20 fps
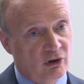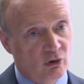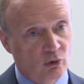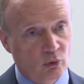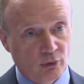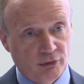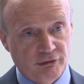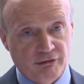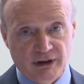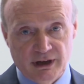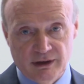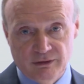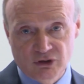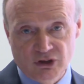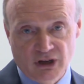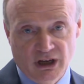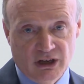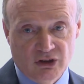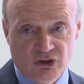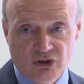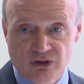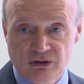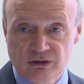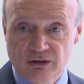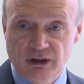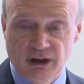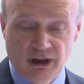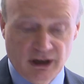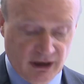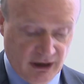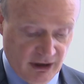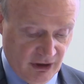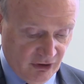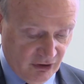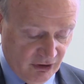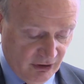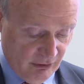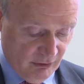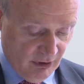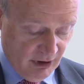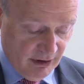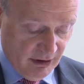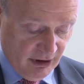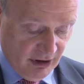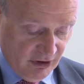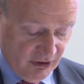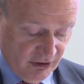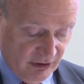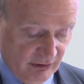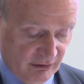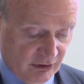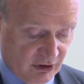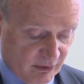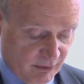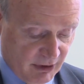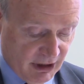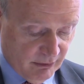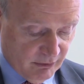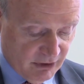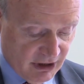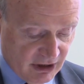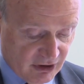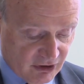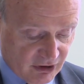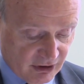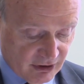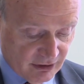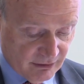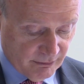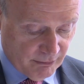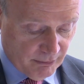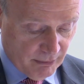all 3 have changed to be updated.